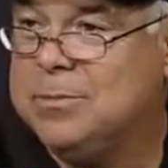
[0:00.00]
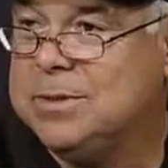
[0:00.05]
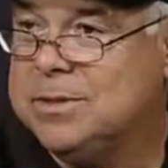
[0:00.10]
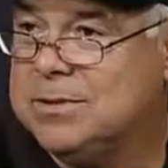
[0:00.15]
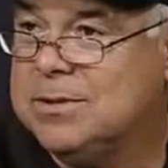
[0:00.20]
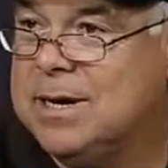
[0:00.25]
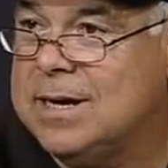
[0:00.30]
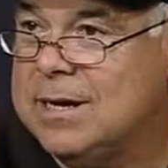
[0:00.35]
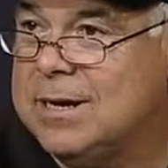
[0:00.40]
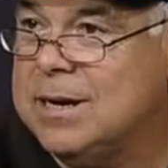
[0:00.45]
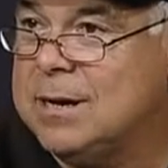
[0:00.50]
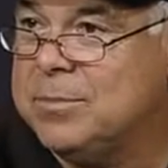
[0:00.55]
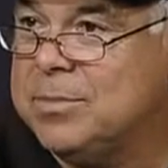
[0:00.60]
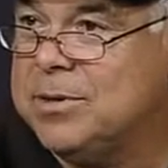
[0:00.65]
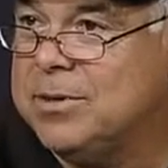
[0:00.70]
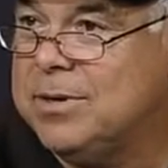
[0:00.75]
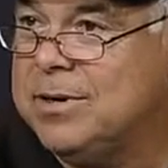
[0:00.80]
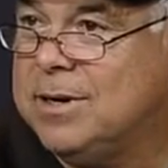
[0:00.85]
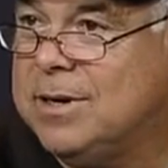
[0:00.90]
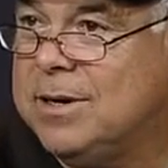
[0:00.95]
We still had an
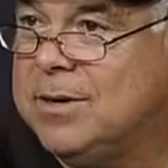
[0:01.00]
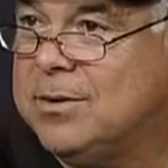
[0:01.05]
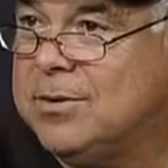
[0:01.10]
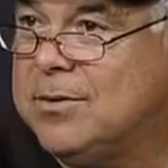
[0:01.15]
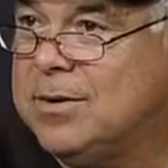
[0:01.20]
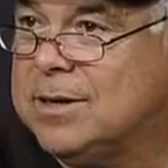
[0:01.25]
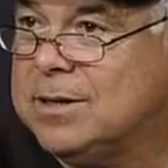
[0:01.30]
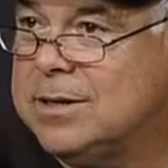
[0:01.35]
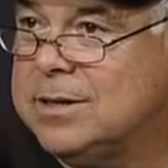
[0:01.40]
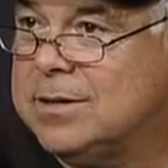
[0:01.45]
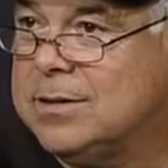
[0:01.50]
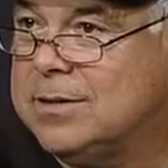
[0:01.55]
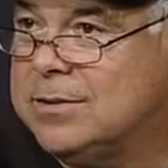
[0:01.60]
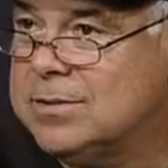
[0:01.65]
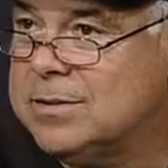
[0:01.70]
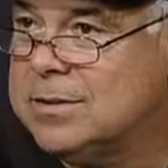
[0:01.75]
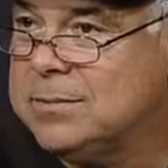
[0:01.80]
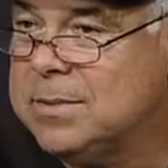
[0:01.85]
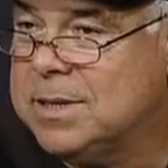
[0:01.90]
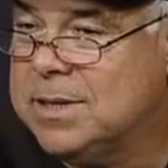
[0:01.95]
opportunity to go out there and
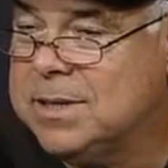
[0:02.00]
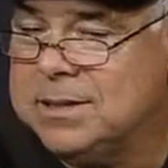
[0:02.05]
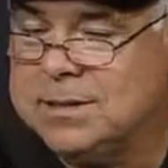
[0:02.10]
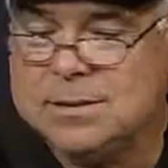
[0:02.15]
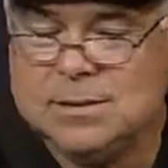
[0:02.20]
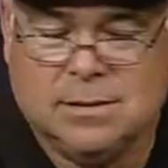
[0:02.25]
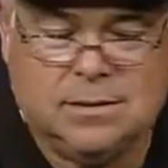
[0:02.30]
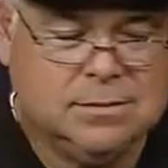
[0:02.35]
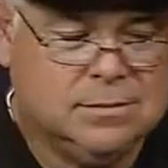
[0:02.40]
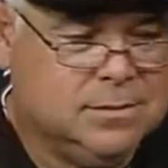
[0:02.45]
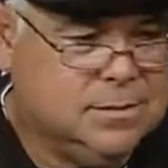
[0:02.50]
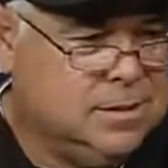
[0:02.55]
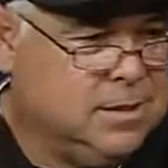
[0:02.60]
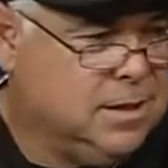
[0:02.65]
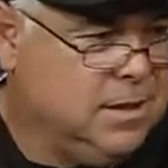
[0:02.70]
do some things. And